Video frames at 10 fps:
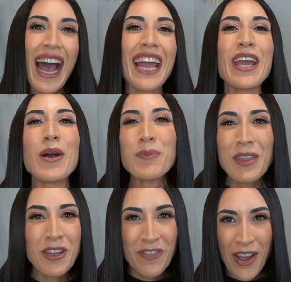I hope
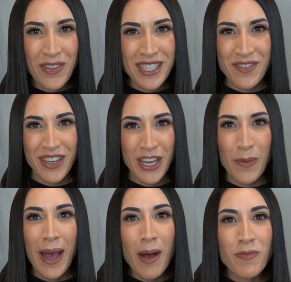that you found this
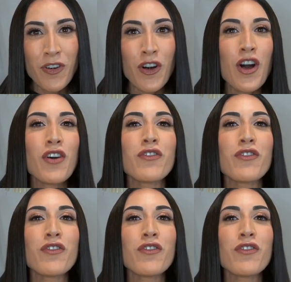video helpful.